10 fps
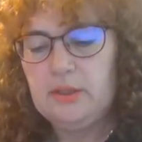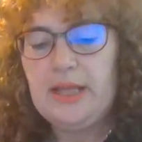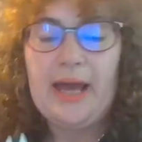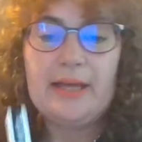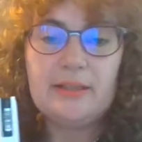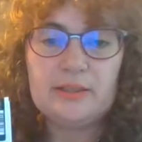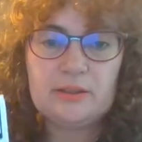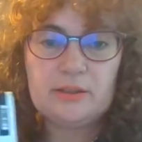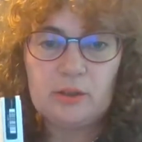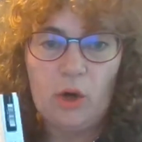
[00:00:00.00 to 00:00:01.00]
That end, it's
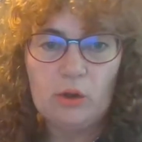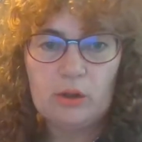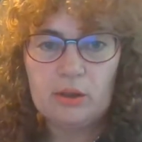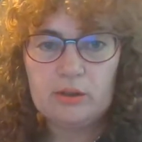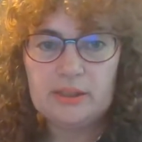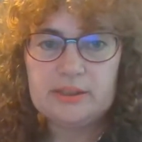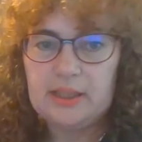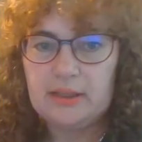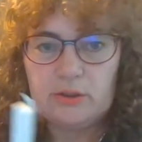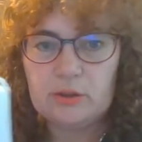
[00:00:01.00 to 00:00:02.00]
stuck. This
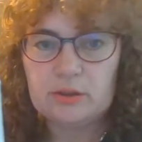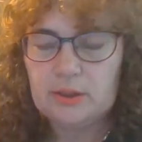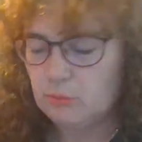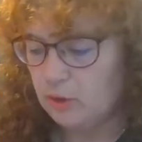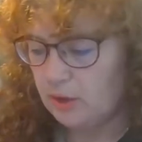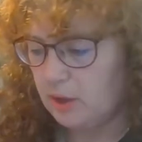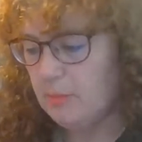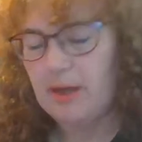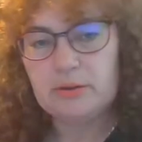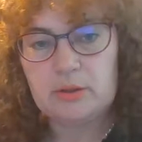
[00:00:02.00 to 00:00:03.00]
end, it just didn't want to come
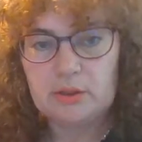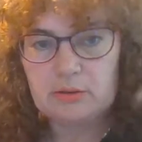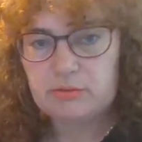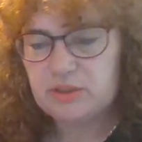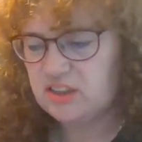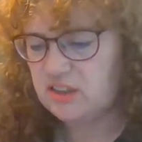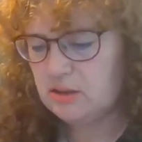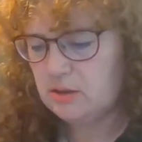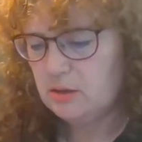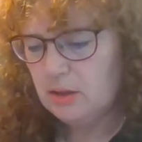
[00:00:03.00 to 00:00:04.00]
out. So I just
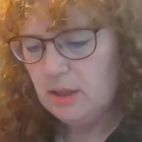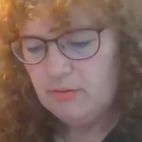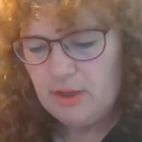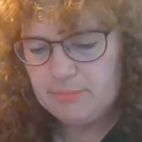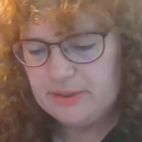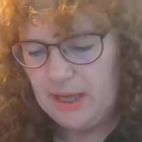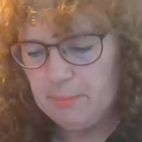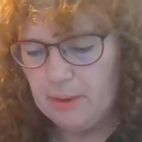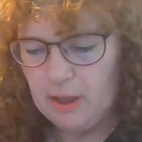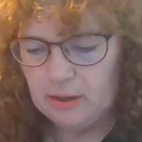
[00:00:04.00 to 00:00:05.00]
ripped it
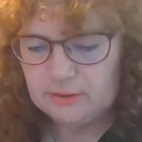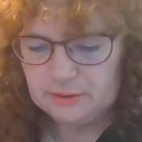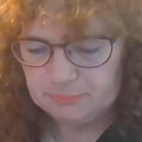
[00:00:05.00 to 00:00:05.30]
apart.